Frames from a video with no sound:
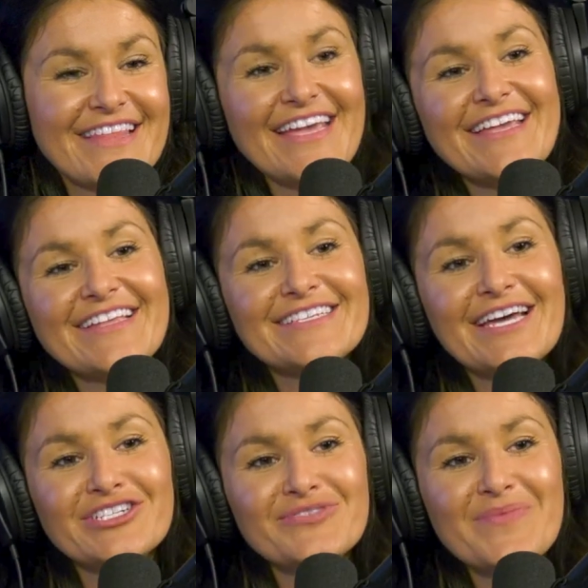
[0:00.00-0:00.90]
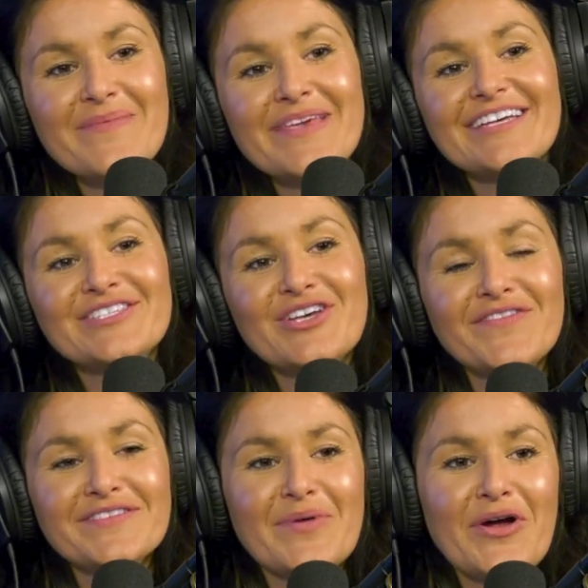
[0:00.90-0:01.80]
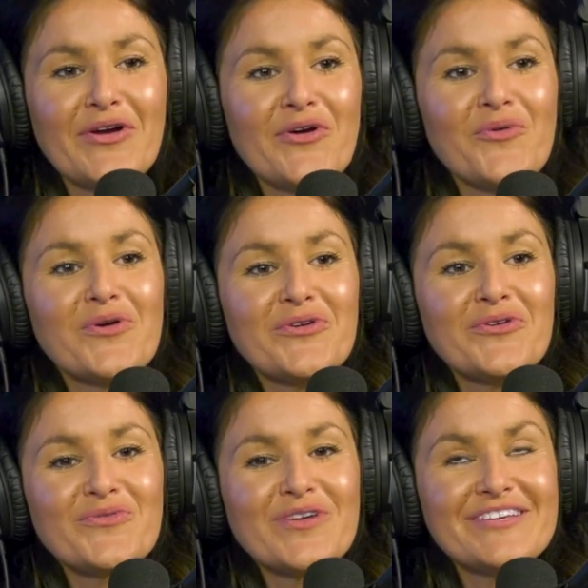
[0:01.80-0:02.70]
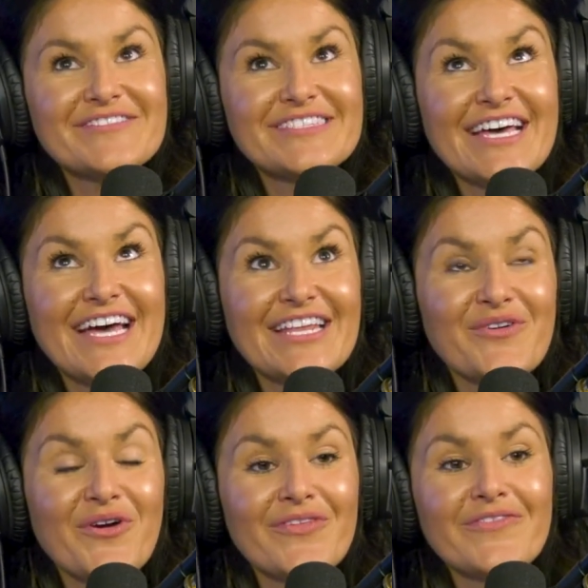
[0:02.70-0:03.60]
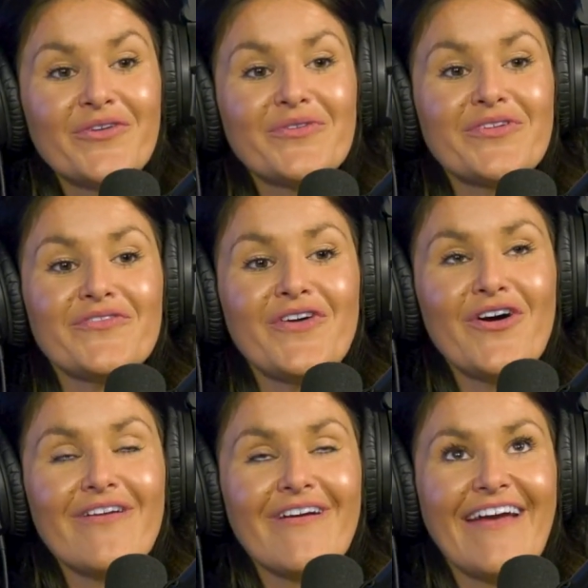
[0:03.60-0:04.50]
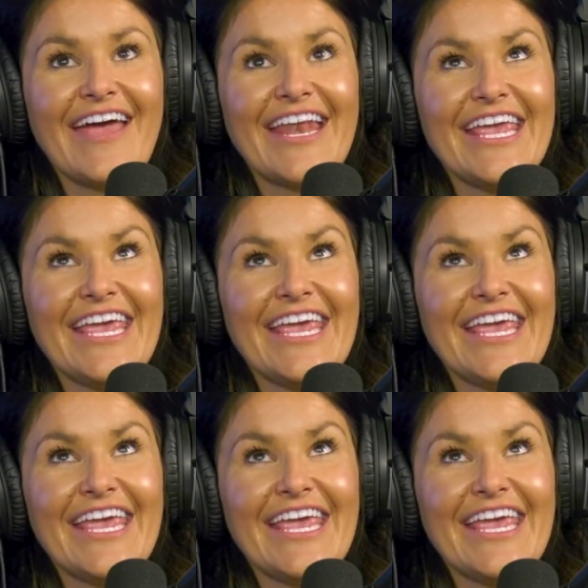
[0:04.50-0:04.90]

like touched maybe a soft spot or a wound when you said you were on the phone with your father and